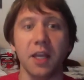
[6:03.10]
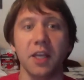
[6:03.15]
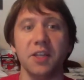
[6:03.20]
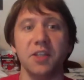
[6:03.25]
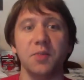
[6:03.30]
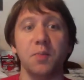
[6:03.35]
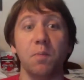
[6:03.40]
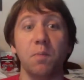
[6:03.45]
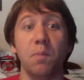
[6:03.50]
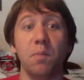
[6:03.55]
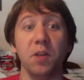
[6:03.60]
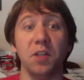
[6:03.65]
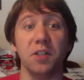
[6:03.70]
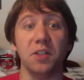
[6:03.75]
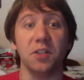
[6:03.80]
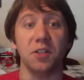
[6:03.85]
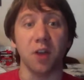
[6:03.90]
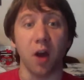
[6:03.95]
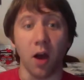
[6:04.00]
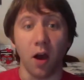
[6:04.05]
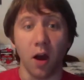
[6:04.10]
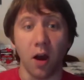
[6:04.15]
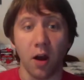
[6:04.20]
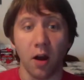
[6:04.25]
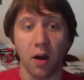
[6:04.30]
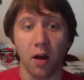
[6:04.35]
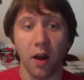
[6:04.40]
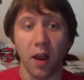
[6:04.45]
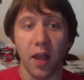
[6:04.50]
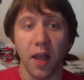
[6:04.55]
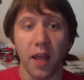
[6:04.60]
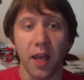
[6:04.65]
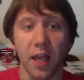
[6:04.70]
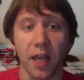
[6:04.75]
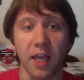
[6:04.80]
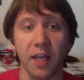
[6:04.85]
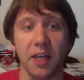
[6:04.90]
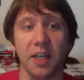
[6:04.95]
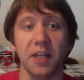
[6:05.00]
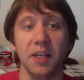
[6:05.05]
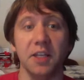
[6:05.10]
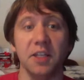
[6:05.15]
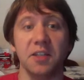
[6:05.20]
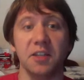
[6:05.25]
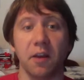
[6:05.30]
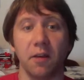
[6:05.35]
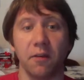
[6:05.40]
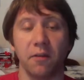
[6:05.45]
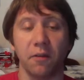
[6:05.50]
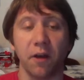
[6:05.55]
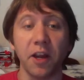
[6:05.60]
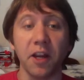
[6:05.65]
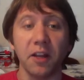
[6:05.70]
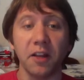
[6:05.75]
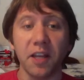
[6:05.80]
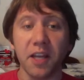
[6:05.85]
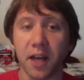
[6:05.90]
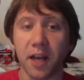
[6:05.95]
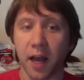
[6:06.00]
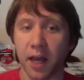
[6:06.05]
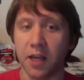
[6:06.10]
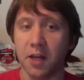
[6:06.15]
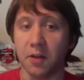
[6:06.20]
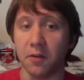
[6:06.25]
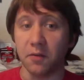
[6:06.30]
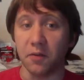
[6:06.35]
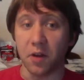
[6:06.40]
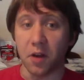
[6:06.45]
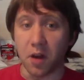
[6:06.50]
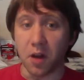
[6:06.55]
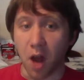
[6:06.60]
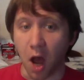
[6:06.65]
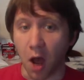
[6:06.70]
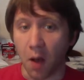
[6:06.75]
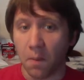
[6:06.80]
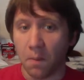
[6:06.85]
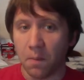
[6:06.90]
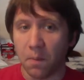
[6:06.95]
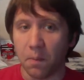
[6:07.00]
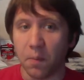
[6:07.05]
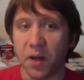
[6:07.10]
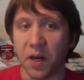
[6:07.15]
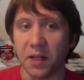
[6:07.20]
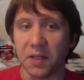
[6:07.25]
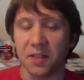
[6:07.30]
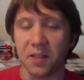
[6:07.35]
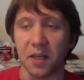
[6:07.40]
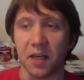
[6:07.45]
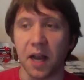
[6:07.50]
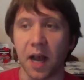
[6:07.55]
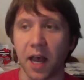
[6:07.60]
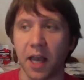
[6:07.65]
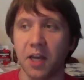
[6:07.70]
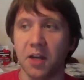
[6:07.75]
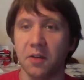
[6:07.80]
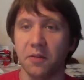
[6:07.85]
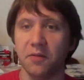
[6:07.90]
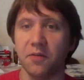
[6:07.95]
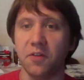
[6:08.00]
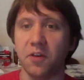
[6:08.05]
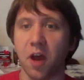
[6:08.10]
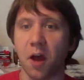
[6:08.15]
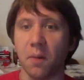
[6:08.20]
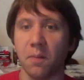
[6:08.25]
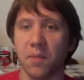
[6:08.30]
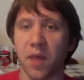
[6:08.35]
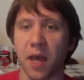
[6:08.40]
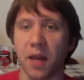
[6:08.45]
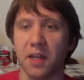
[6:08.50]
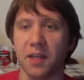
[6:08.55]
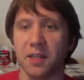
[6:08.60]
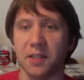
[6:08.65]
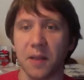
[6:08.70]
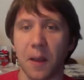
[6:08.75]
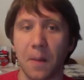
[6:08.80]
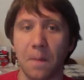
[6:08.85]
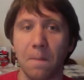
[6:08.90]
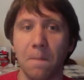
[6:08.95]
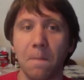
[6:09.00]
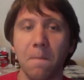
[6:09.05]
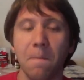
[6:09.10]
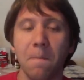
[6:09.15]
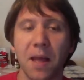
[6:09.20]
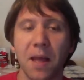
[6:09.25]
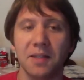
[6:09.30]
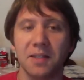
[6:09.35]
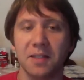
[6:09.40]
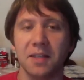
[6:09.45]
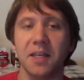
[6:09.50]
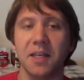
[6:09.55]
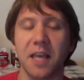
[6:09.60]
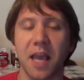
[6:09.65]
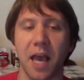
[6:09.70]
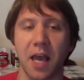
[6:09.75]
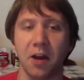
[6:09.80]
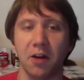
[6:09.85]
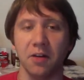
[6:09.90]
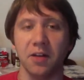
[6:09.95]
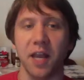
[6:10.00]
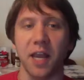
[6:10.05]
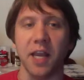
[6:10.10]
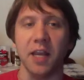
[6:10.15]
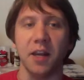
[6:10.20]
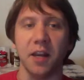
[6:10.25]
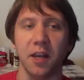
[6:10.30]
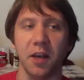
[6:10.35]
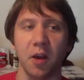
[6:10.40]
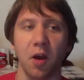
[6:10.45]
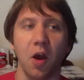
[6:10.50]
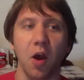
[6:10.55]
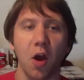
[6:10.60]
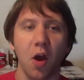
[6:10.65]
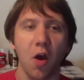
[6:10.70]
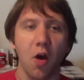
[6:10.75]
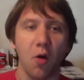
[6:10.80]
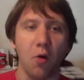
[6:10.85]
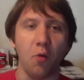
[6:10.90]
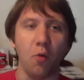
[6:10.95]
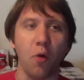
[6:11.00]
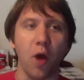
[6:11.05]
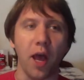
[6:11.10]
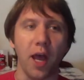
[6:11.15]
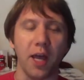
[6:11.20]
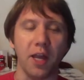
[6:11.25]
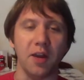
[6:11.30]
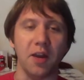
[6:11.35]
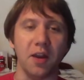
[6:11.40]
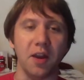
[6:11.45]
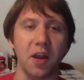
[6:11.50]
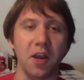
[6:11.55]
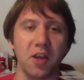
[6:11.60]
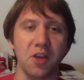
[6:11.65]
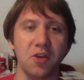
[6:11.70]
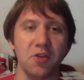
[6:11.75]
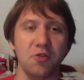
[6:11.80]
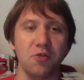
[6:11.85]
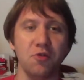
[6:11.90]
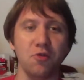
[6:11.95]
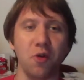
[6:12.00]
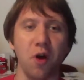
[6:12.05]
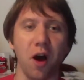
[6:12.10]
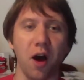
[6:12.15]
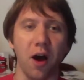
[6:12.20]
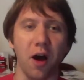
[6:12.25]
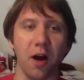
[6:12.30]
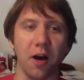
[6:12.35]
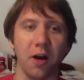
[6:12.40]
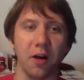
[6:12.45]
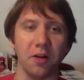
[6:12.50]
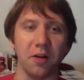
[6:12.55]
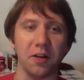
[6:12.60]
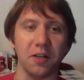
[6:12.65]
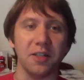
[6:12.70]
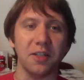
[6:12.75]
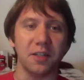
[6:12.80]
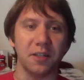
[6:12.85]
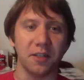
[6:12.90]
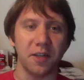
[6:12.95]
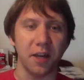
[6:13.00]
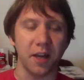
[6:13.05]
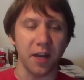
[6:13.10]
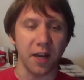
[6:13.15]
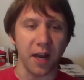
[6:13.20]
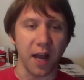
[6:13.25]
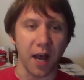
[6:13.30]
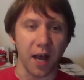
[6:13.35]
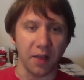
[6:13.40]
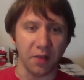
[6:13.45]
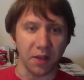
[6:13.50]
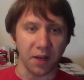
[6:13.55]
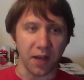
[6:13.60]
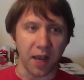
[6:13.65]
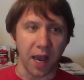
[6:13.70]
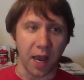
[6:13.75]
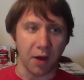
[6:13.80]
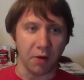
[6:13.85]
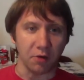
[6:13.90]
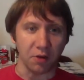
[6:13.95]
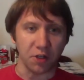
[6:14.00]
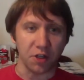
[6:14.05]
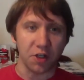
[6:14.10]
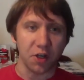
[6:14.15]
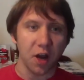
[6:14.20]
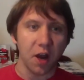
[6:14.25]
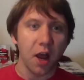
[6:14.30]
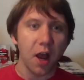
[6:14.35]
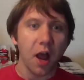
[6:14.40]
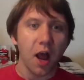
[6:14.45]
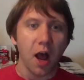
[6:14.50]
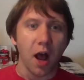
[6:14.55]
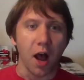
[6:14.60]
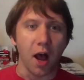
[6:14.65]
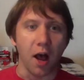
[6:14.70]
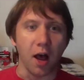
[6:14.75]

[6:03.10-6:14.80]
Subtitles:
It is bizarre. It is frankly kind of dumb, but it's the kind of dumb that is immensely entertaining when you are sitting on the couch